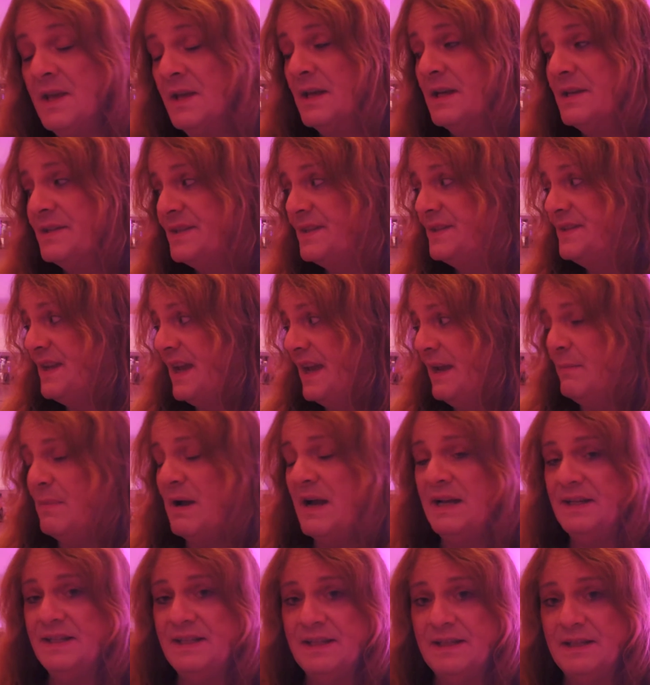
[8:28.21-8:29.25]
It's the same
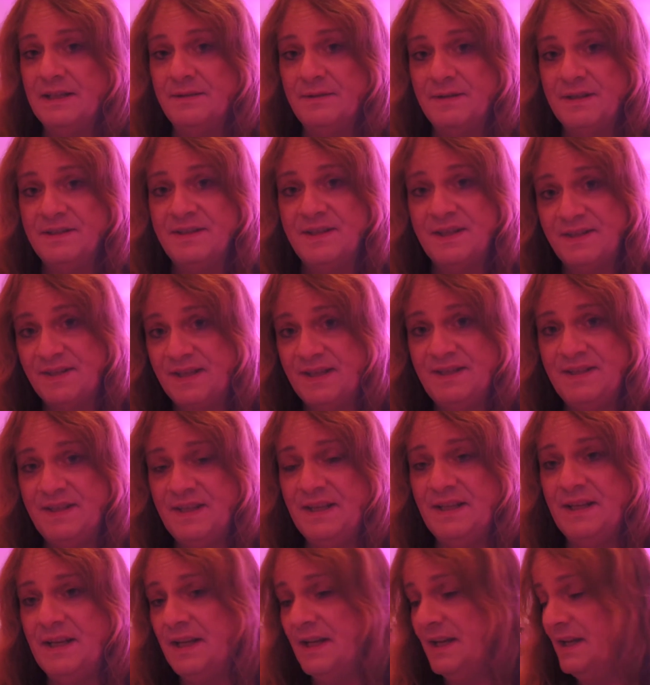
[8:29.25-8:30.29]
idea. It's a
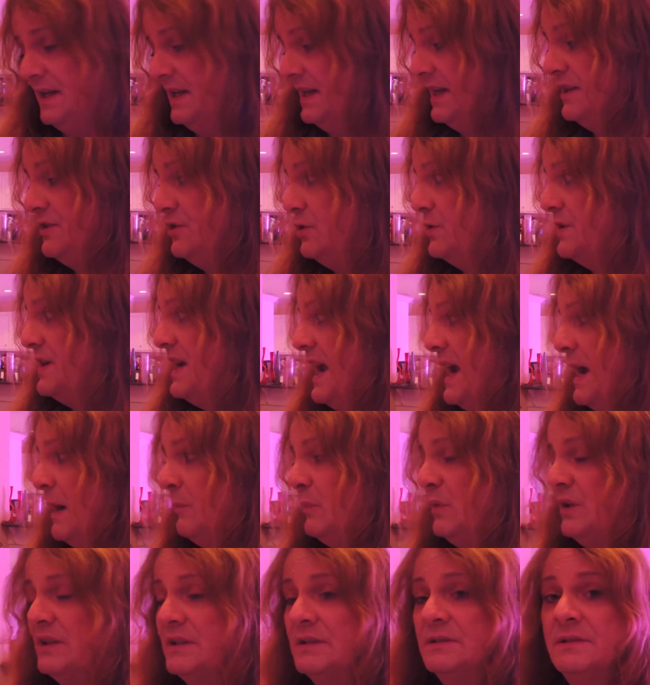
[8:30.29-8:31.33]
CCD in your
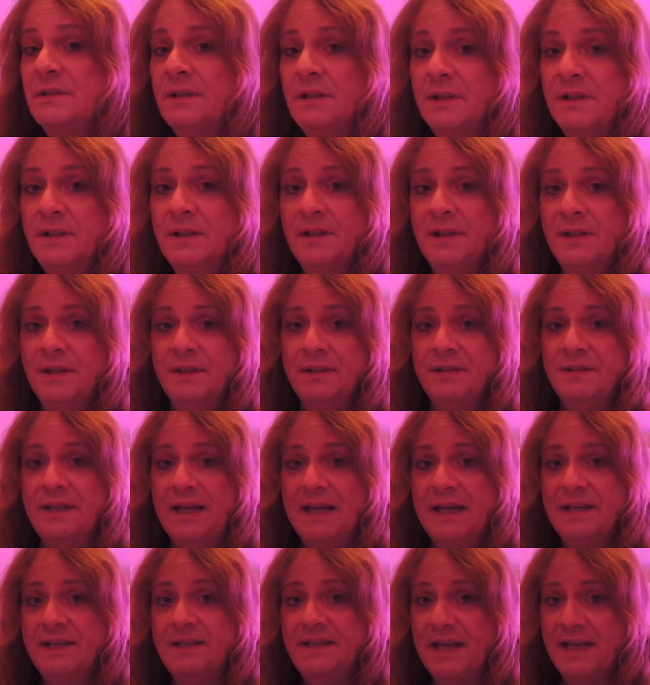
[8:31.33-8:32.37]
camera
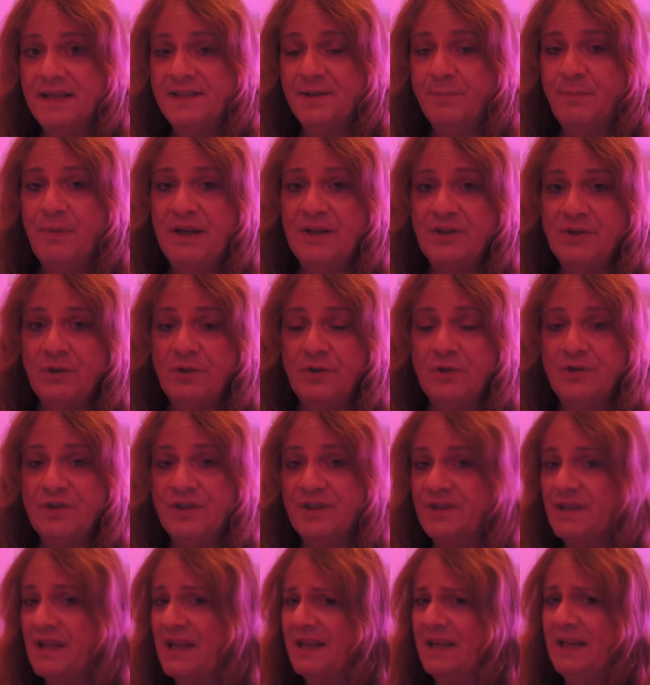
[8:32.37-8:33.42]
that takes a picture,
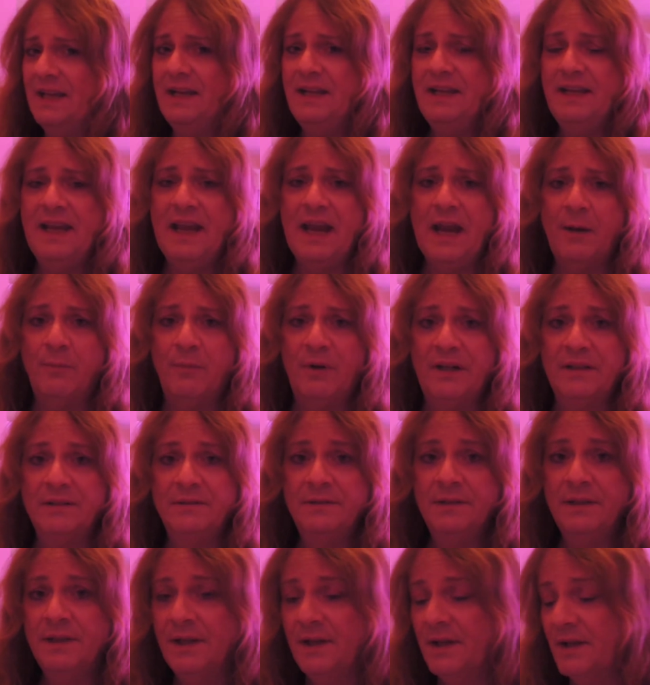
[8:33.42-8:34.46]
just like any camera.
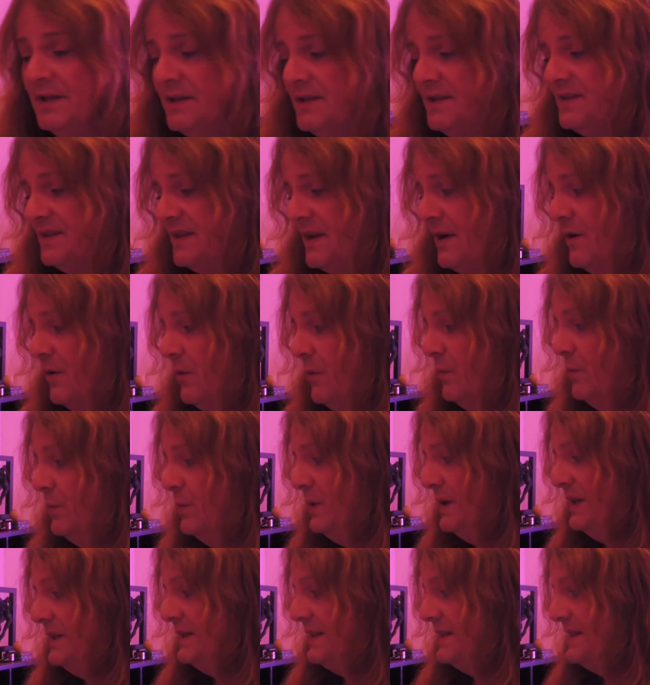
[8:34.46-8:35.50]
So
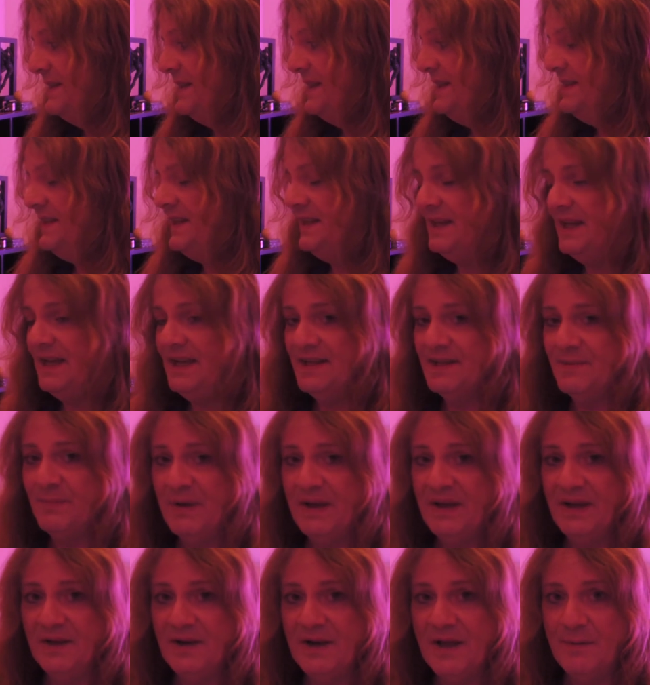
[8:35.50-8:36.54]
when the CCD is
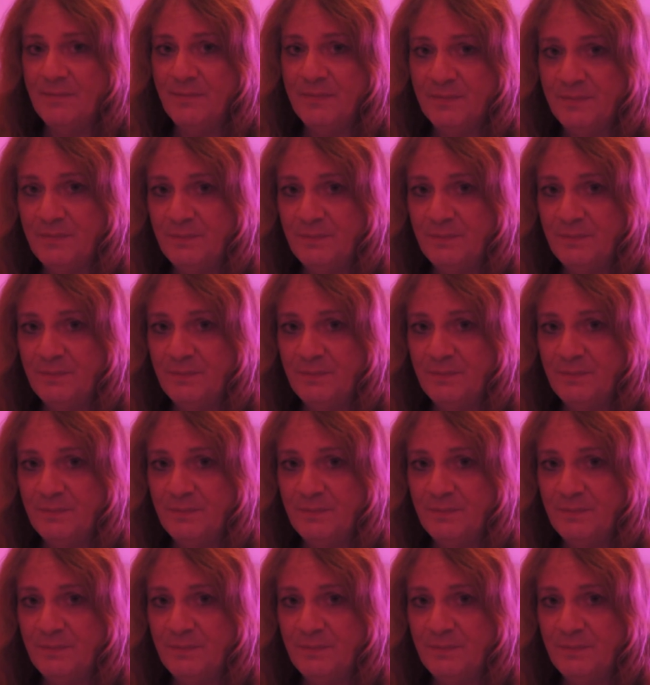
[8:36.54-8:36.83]
picking up